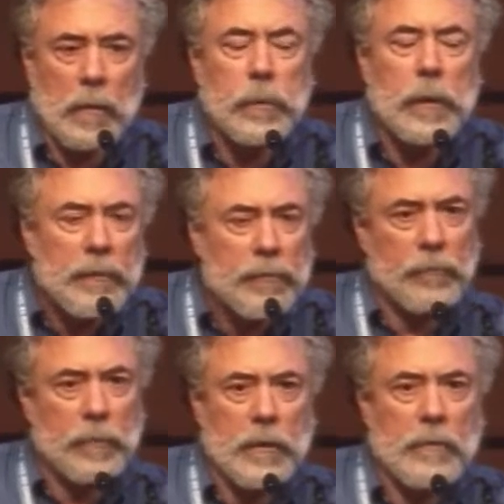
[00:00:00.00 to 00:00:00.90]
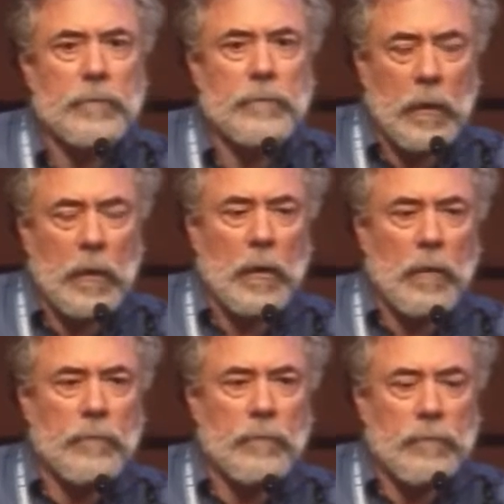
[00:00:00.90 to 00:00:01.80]
plethora of
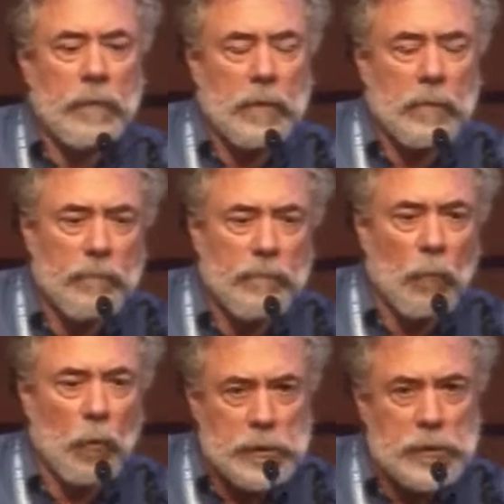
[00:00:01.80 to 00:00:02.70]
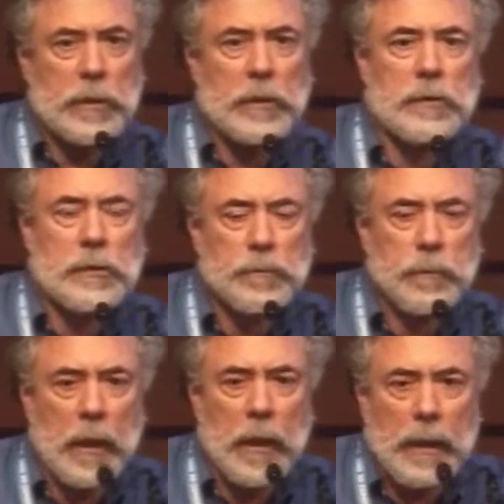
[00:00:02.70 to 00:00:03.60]
forcings
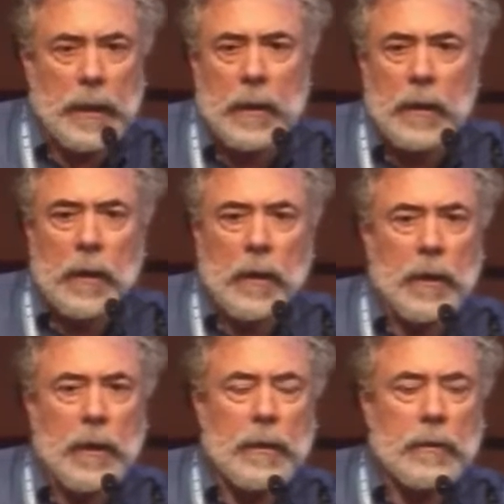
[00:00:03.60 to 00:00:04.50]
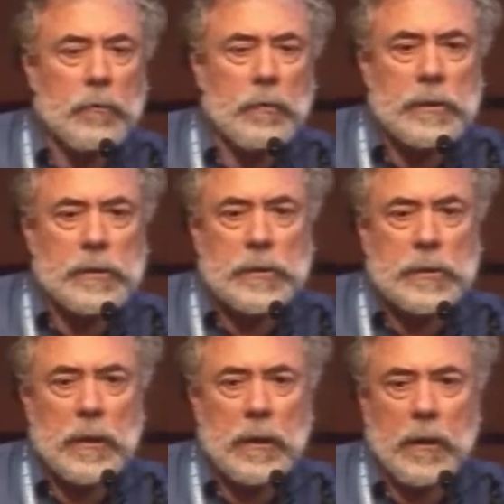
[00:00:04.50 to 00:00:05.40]
by
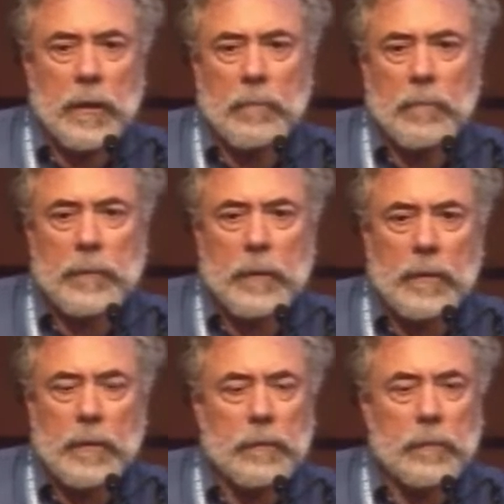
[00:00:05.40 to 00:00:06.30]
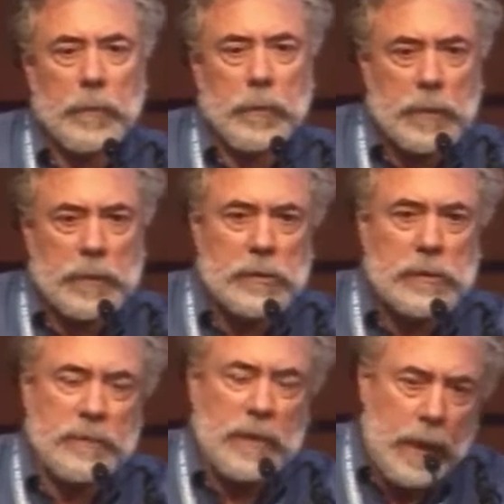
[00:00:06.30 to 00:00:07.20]
increased the
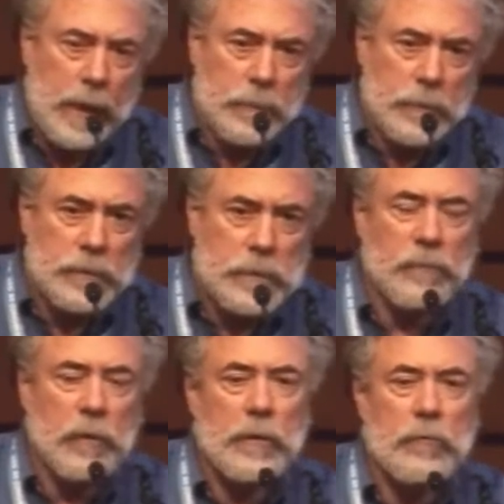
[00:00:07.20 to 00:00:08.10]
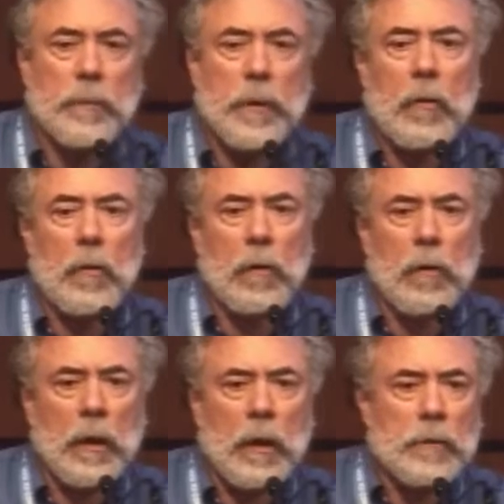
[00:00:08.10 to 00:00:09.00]
presence of dams for
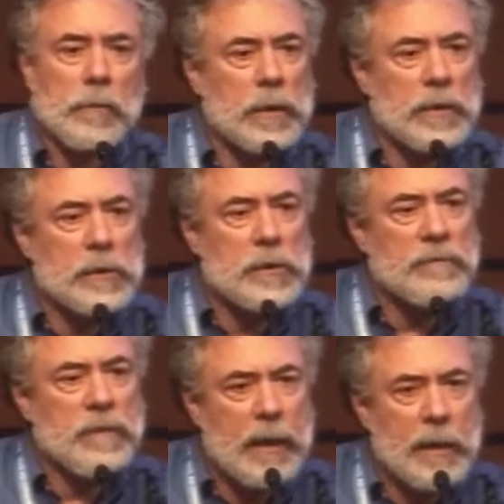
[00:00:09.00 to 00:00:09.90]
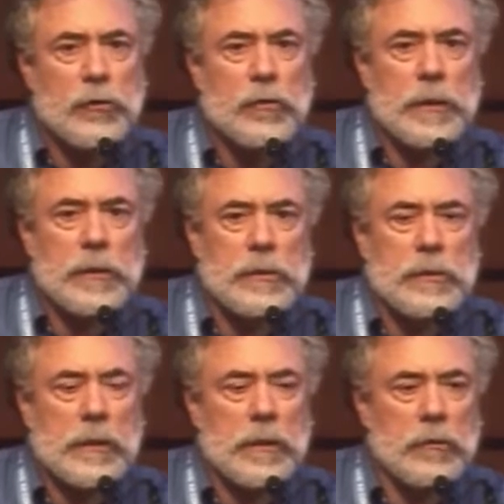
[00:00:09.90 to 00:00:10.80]
hydropower, the presence of
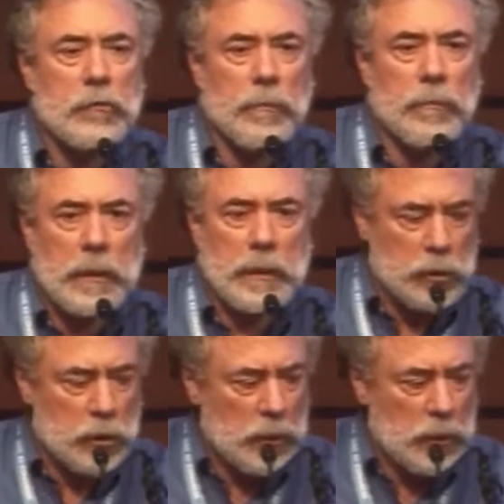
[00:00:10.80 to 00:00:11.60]
hatcheries contributing